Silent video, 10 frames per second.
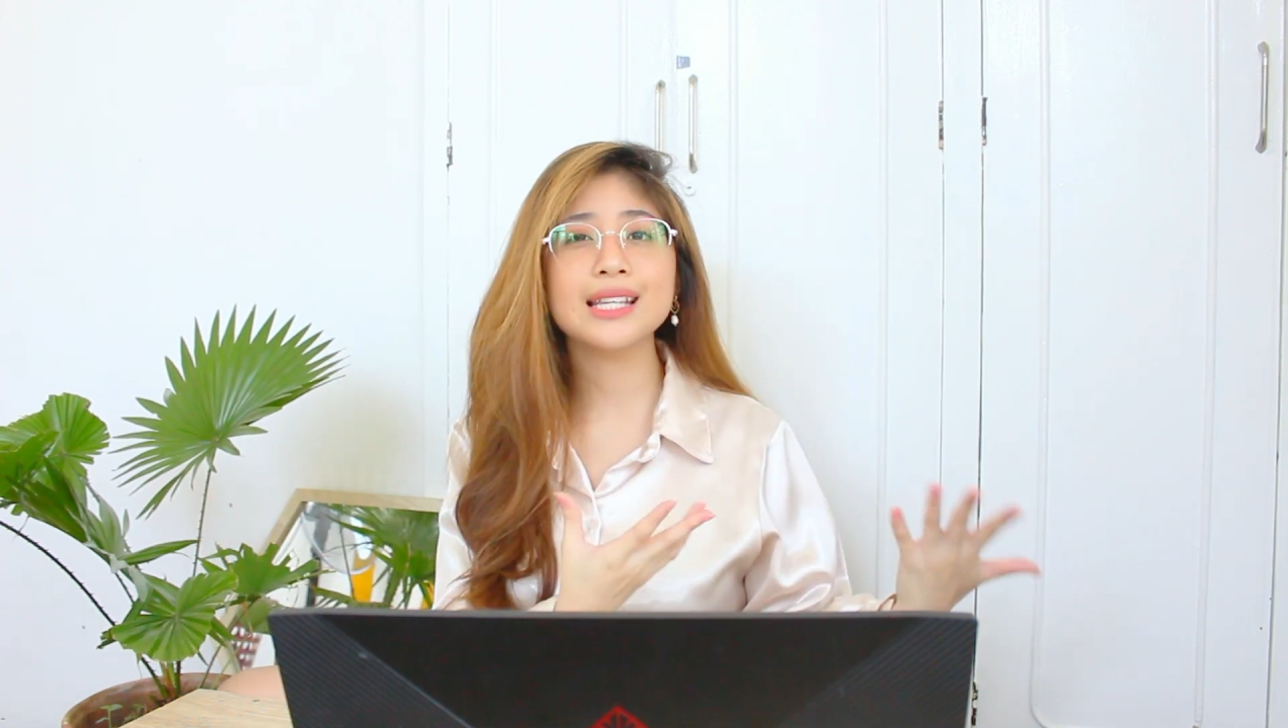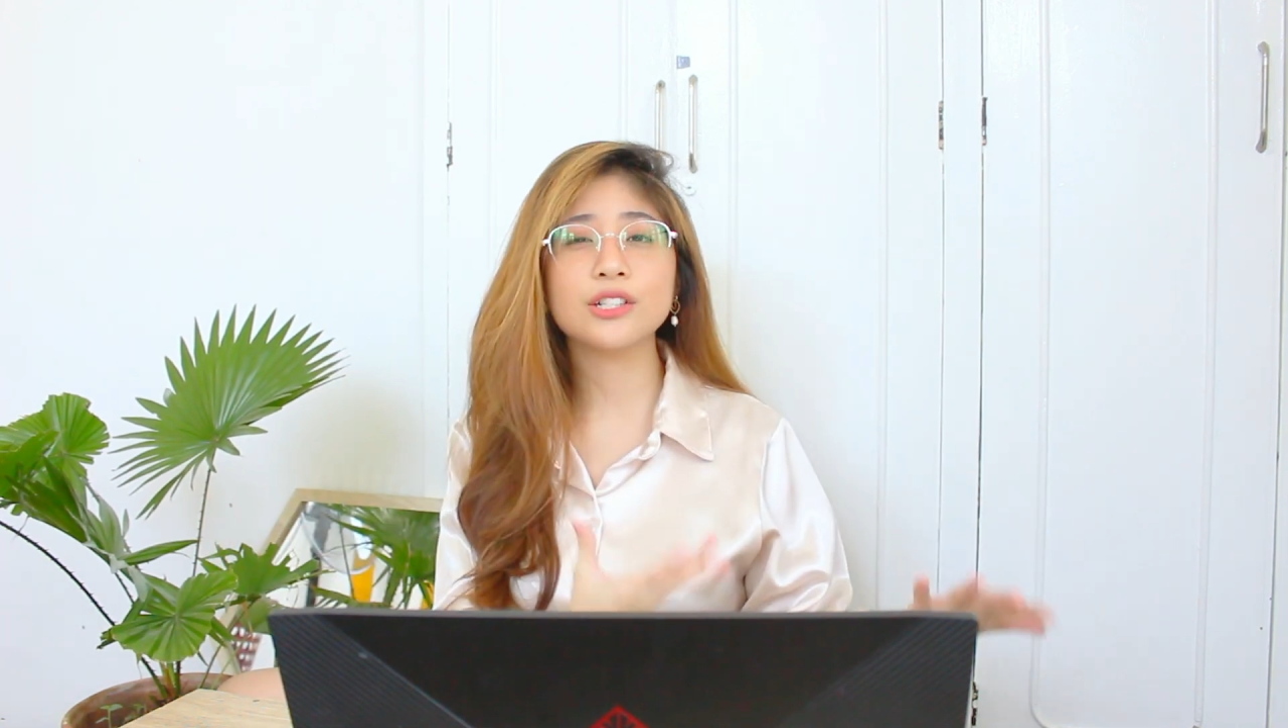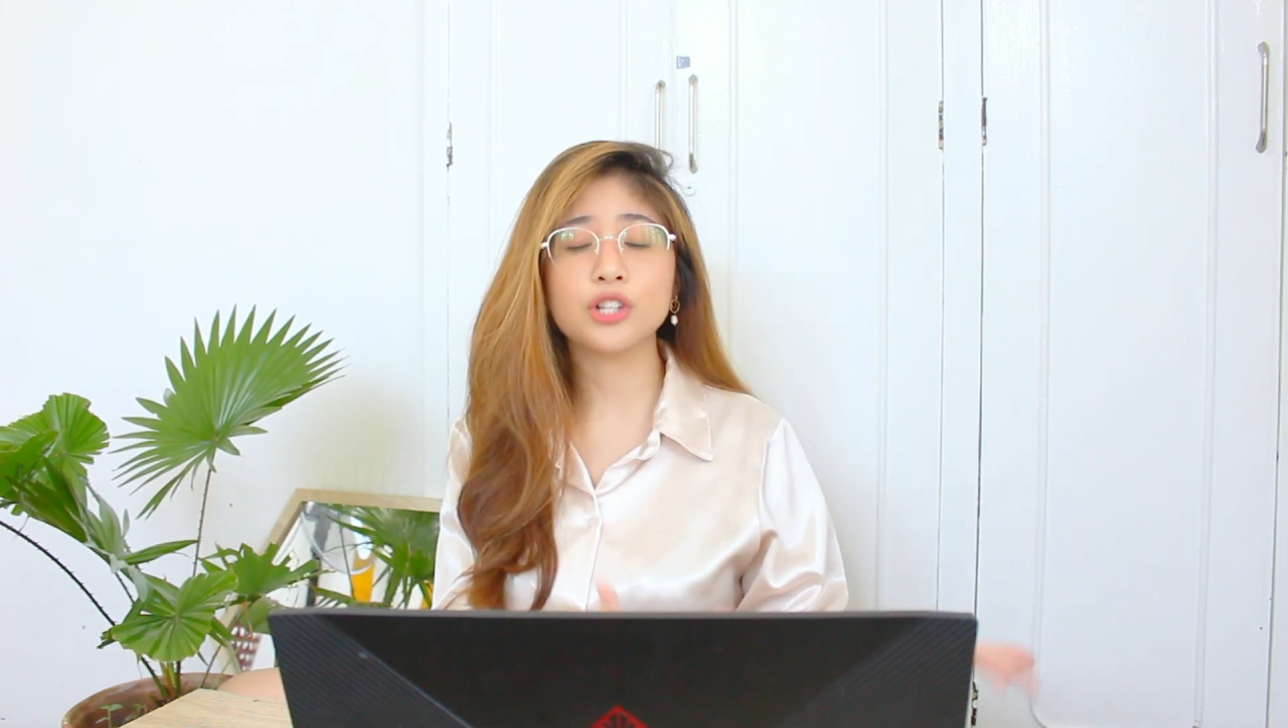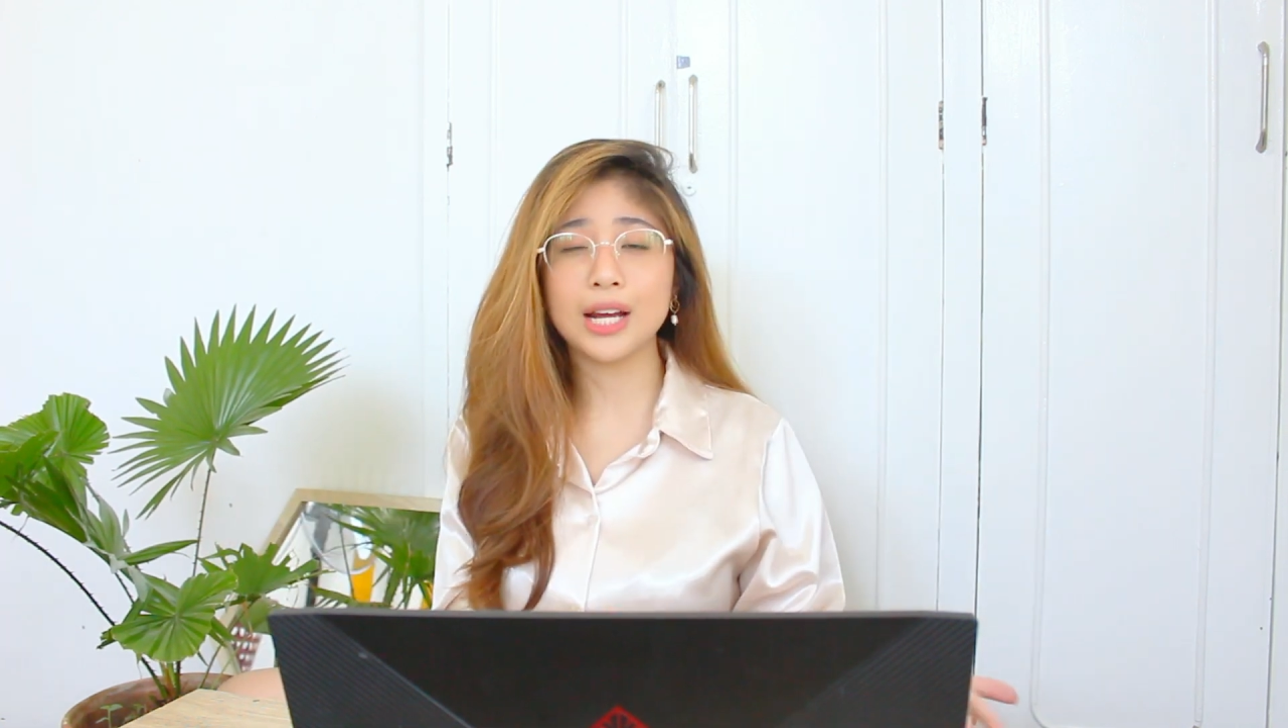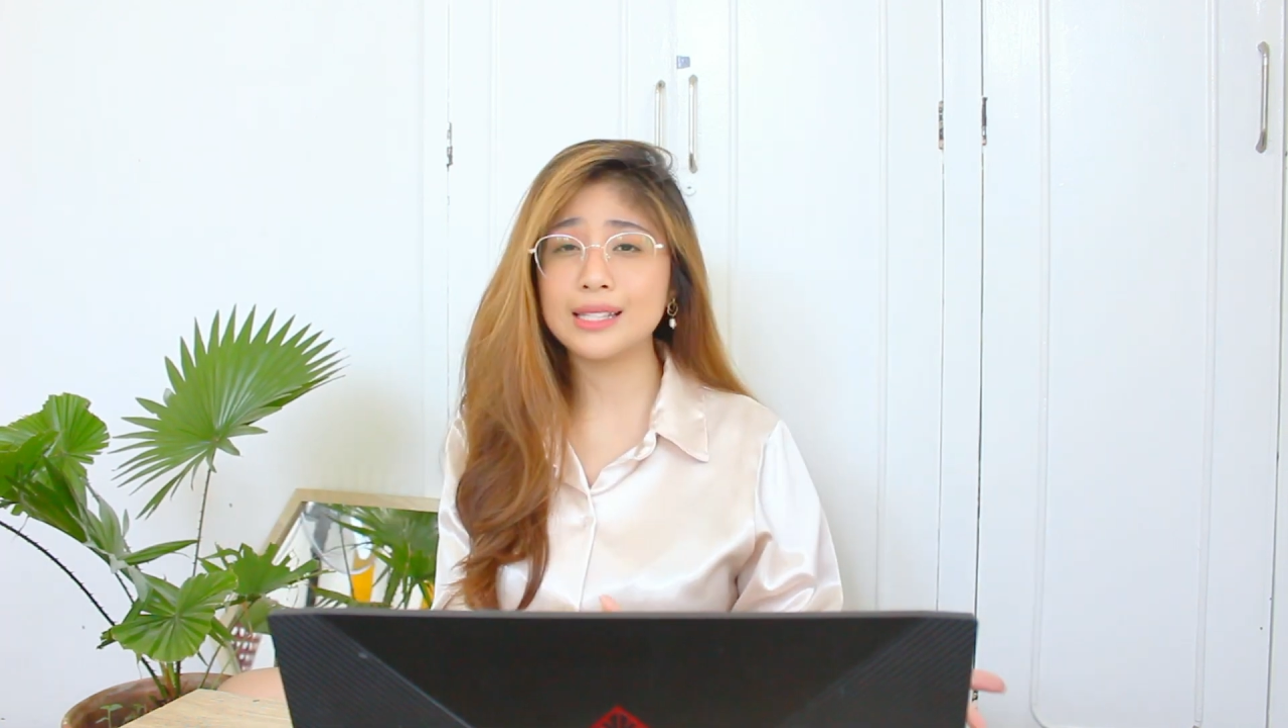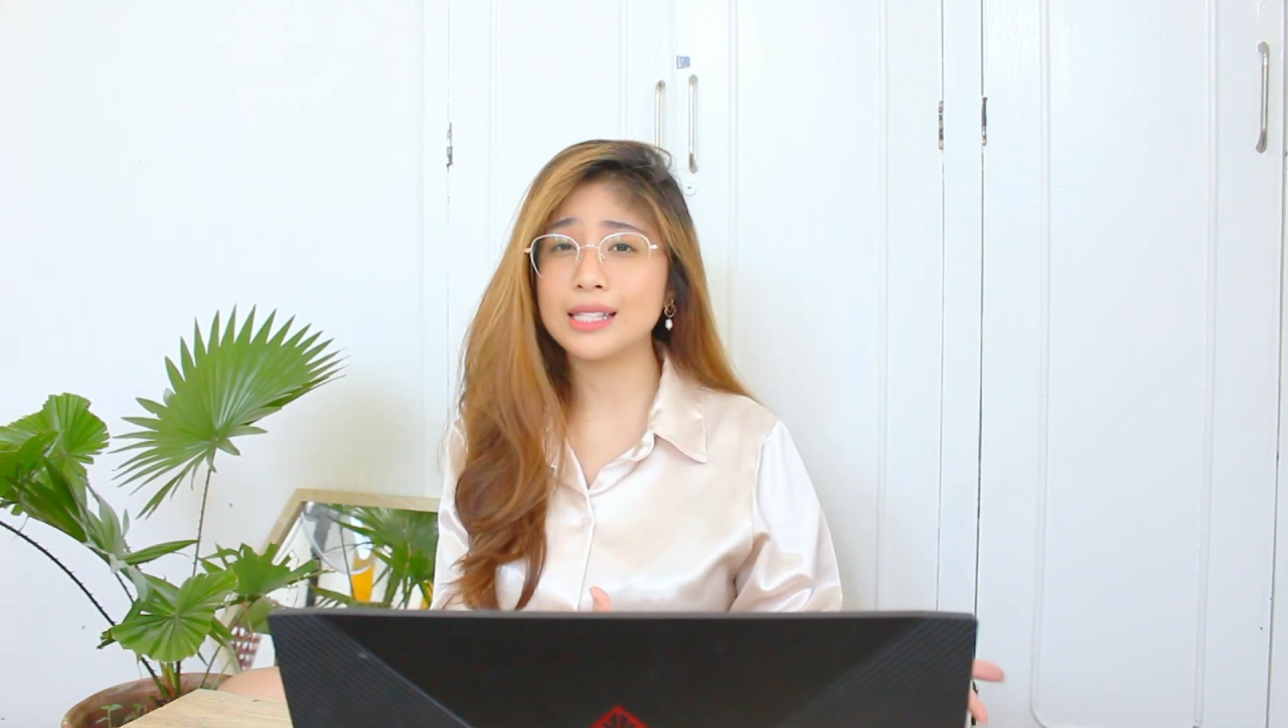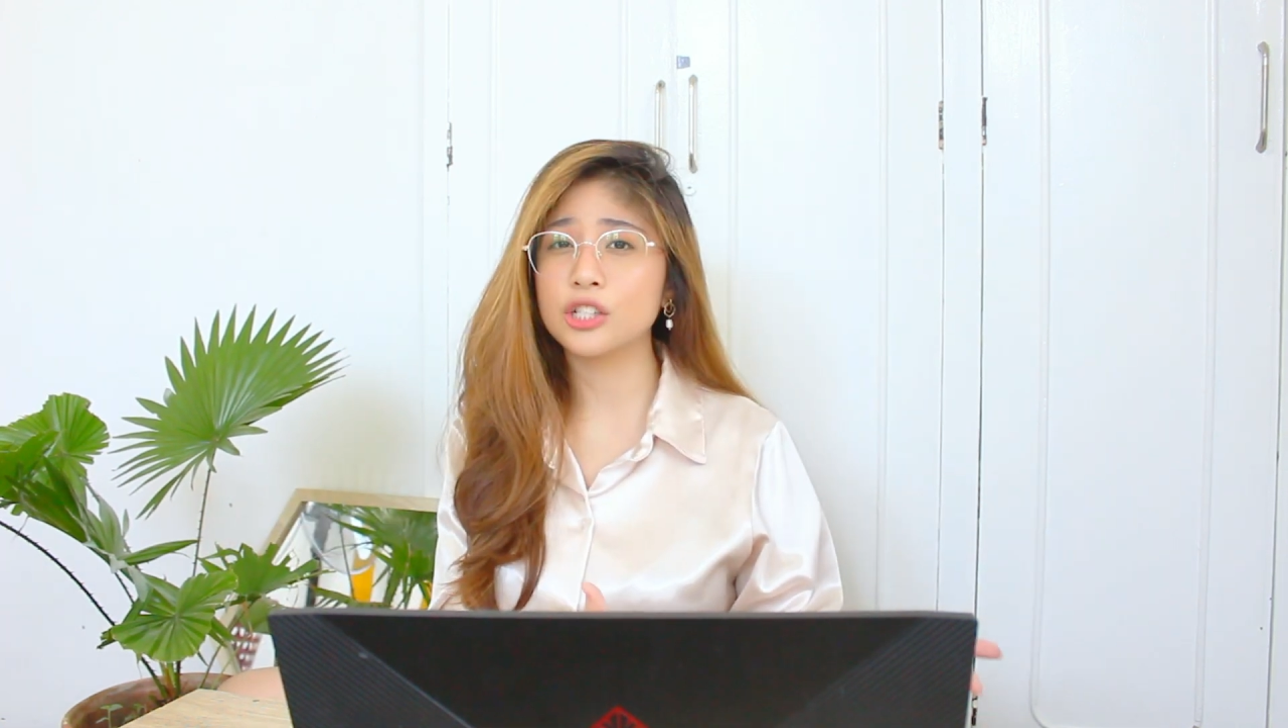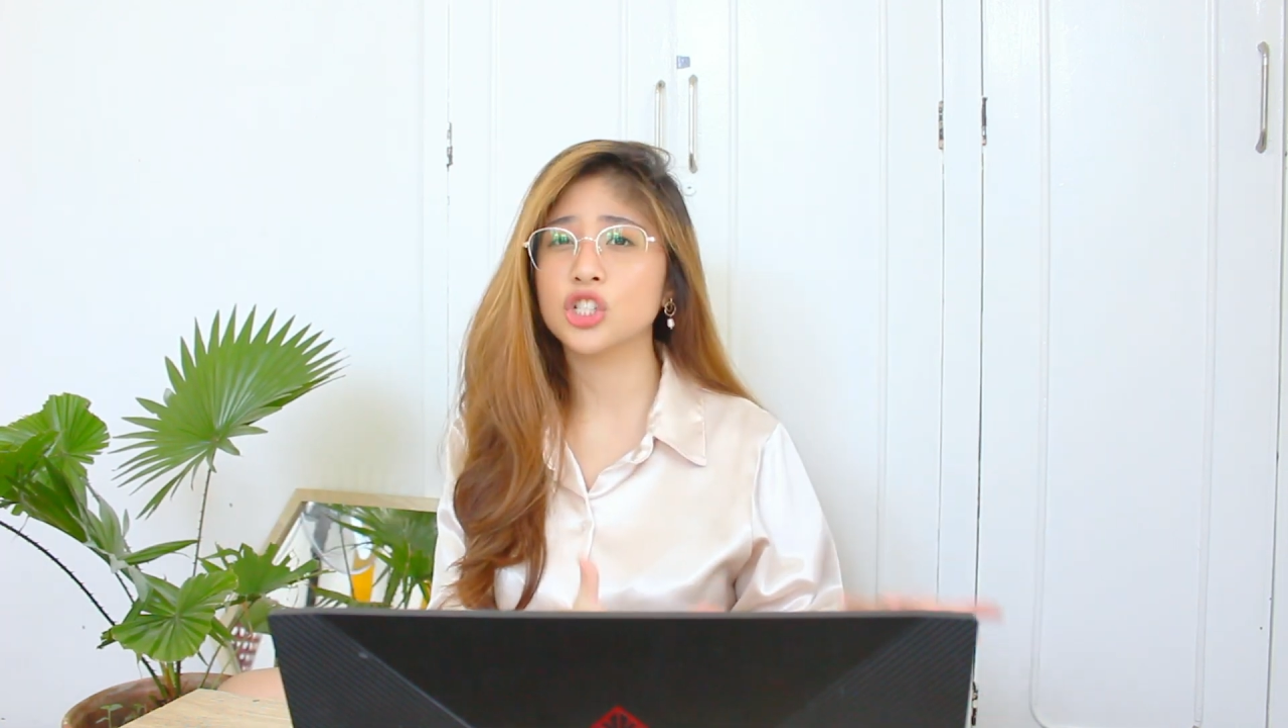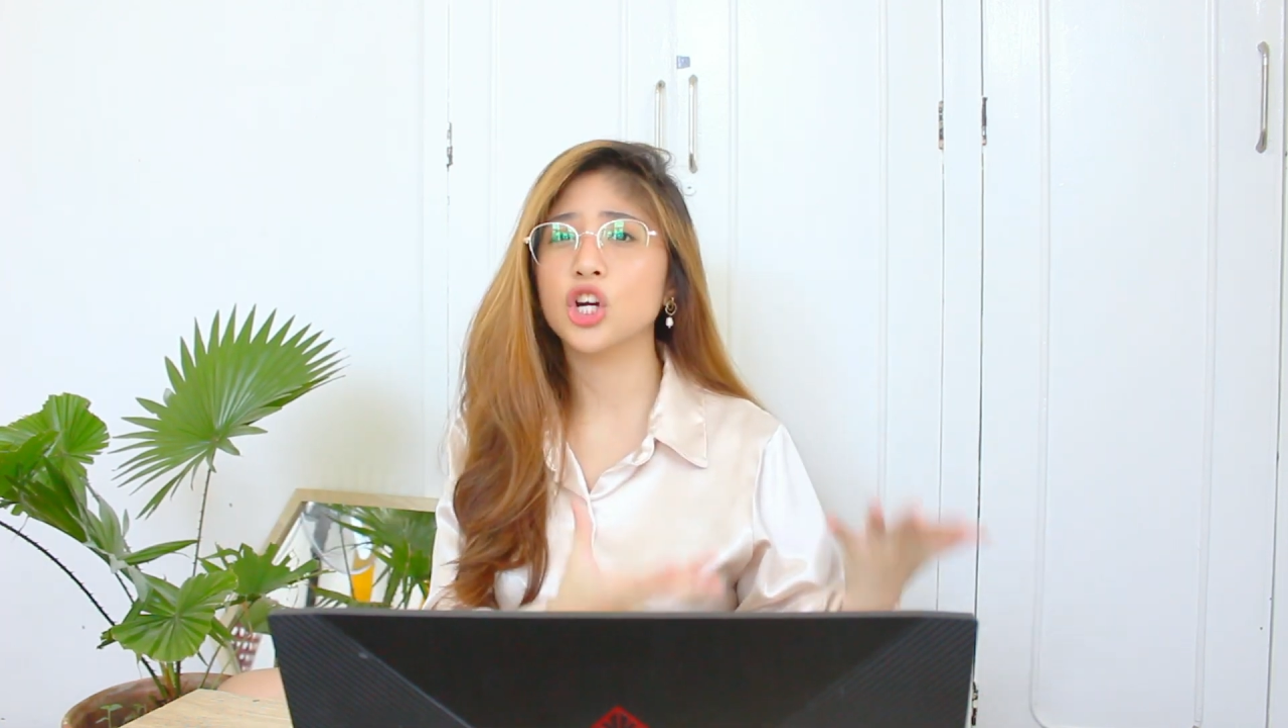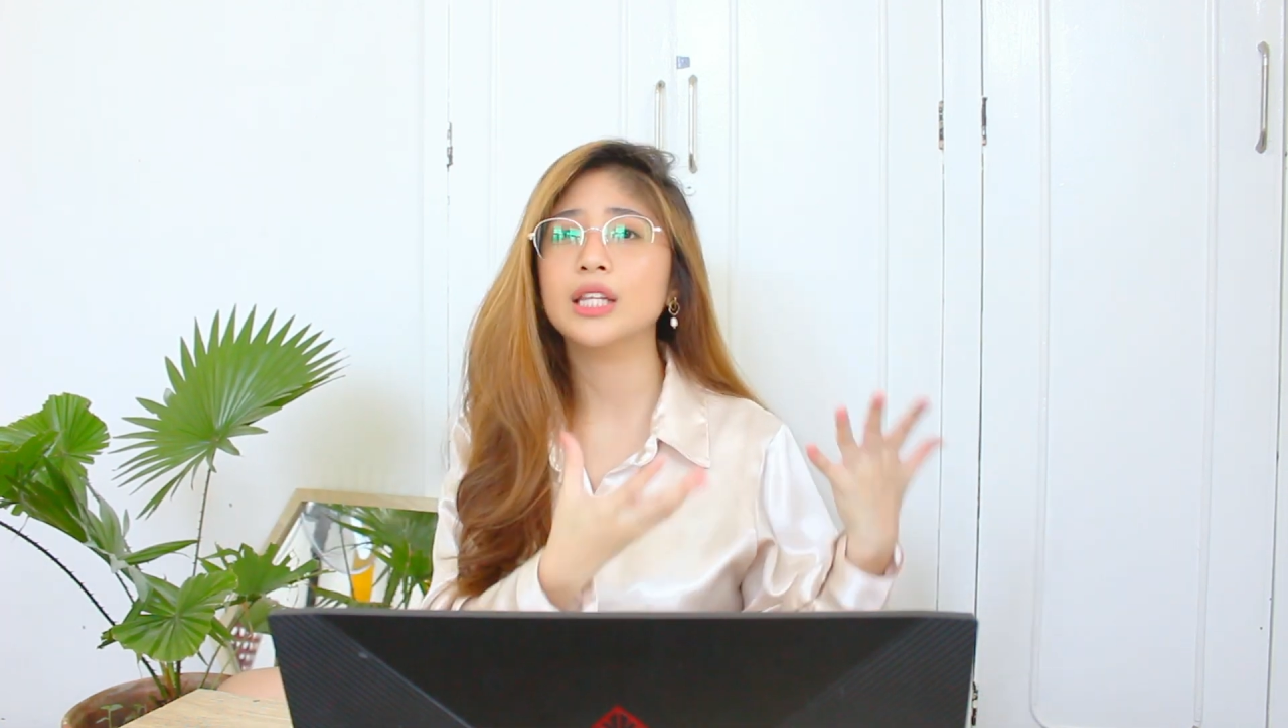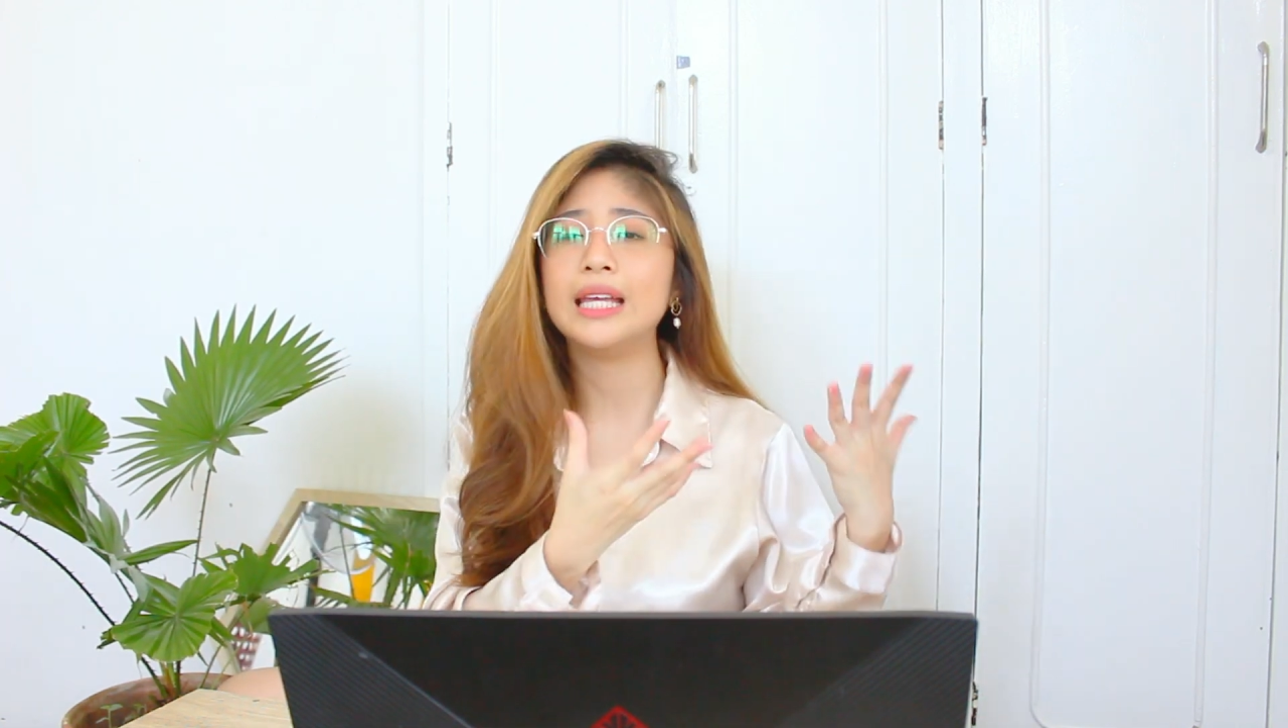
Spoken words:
transition